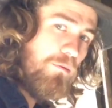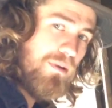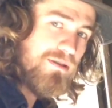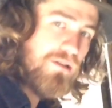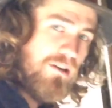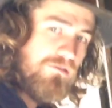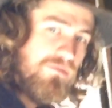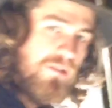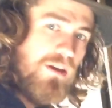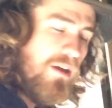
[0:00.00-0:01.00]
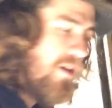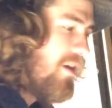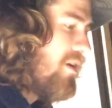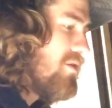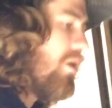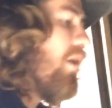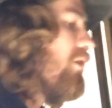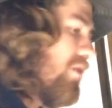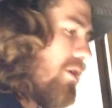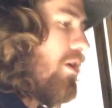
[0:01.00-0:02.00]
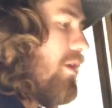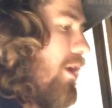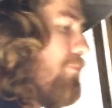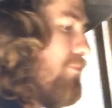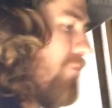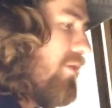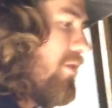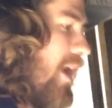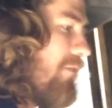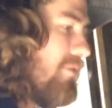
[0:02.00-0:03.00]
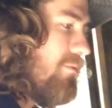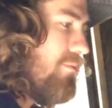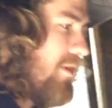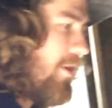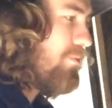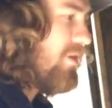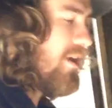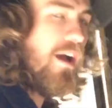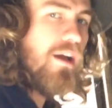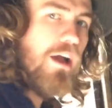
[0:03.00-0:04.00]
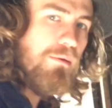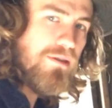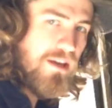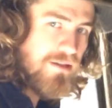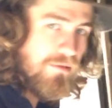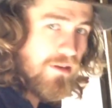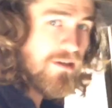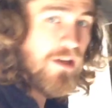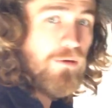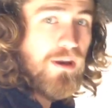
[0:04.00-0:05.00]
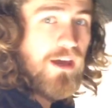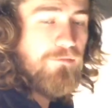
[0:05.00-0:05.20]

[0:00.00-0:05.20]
of my stuff. So I'll hook it all up and then have an LP guy come and test everything because I don't want to